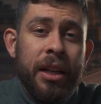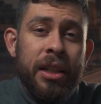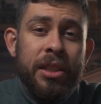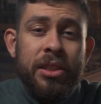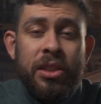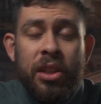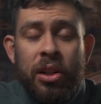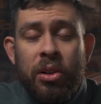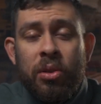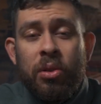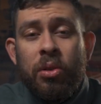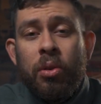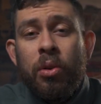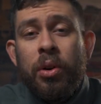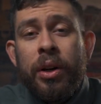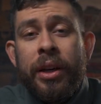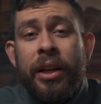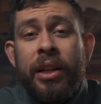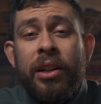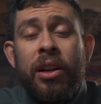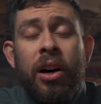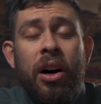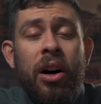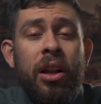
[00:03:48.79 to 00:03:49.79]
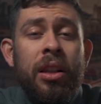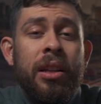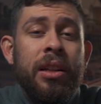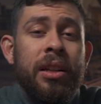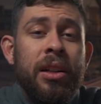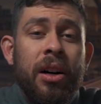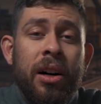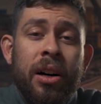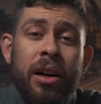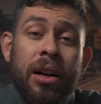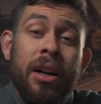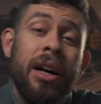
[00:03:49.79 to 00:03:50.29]
So in
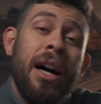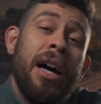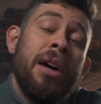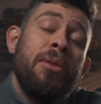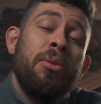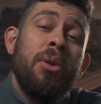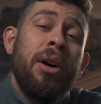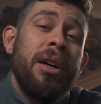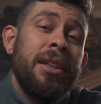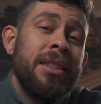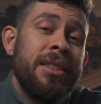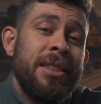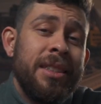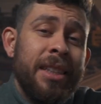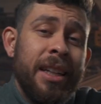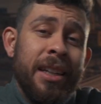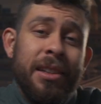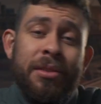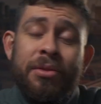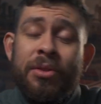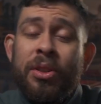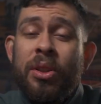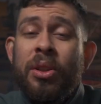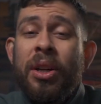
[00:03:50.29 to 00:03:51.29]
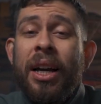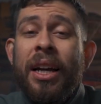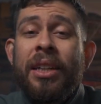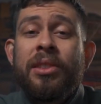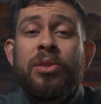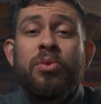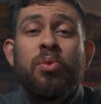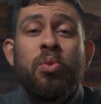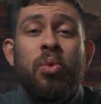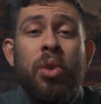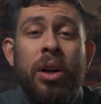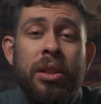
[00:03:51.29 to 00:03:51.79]
all, I want to say, if you
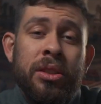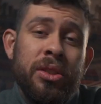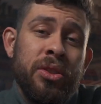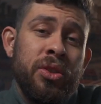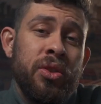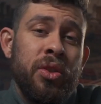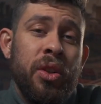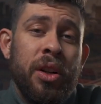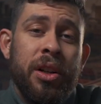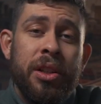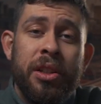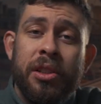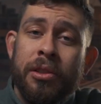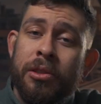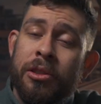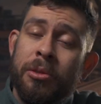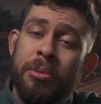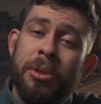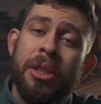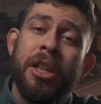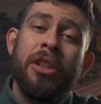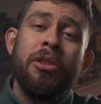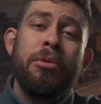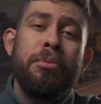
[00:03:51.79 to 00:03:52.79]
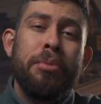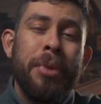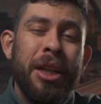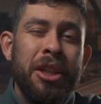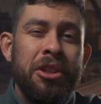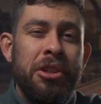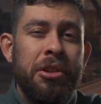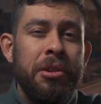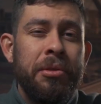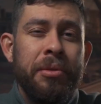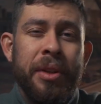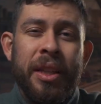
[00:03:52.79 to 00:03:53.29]
guys want to start a YouTube channel, make
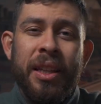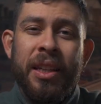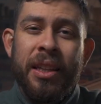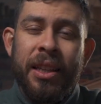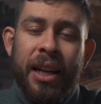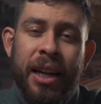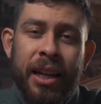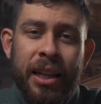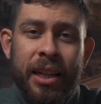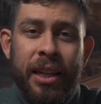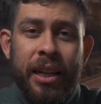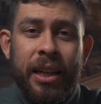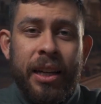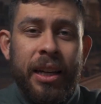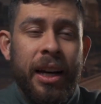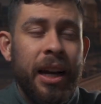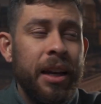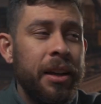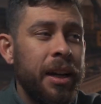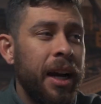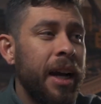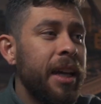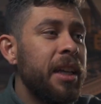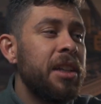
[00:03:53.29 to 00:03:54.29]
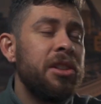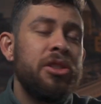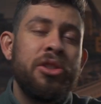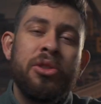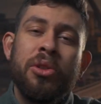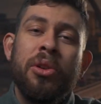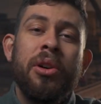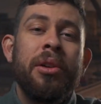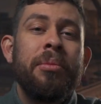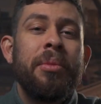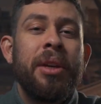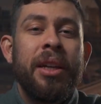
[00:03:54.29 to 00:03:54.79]
sure you really like it. I
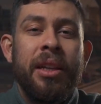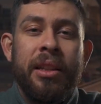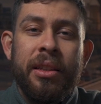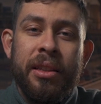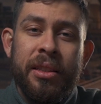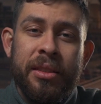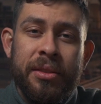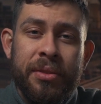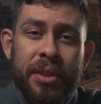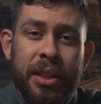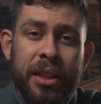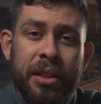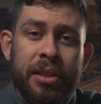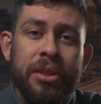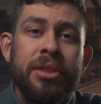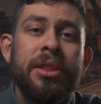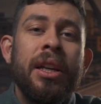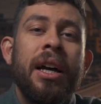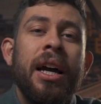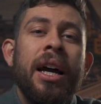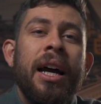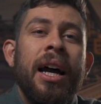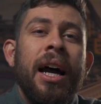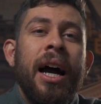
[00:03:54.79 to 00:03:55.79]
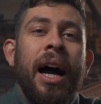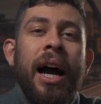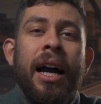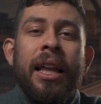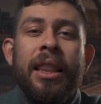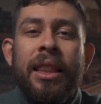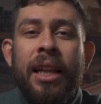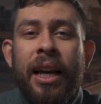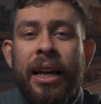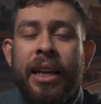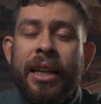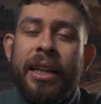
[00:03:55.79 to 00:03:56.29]
enjoy making these videos. I
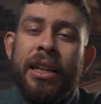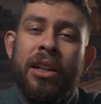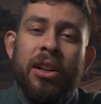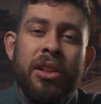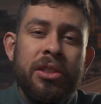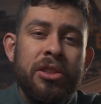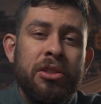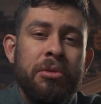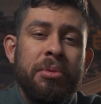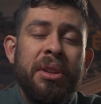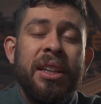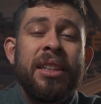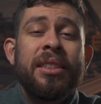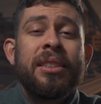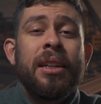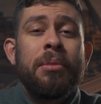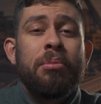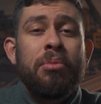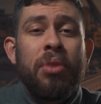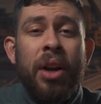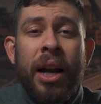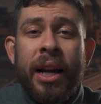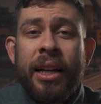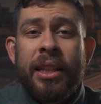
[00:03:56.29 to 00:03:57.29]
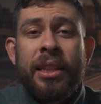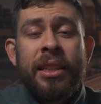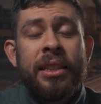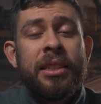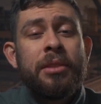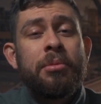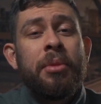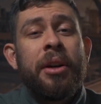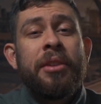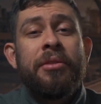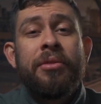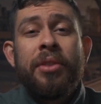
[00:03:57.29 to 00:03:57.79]
like it also because I
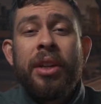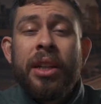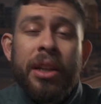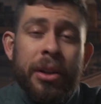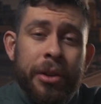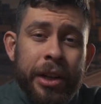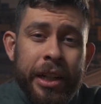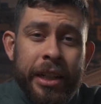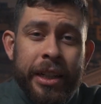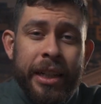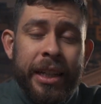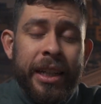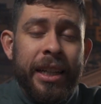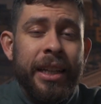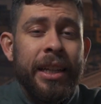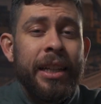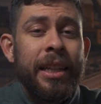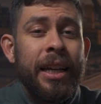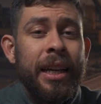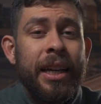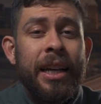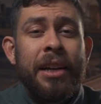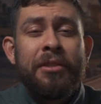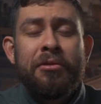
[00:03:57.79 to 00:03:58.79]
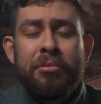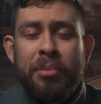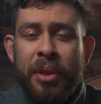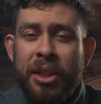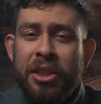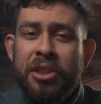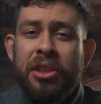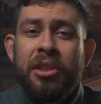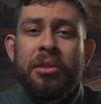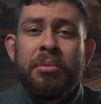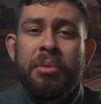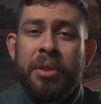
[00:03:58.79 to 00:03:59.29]
practice my video editing, like I've
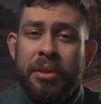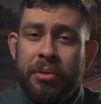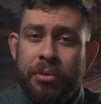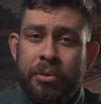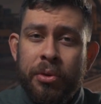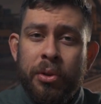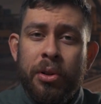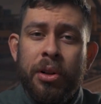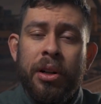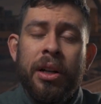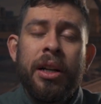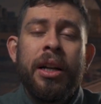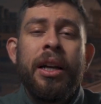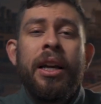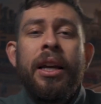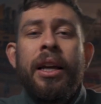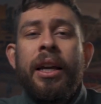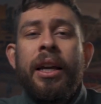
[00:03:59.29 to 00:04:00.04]
mentioned before,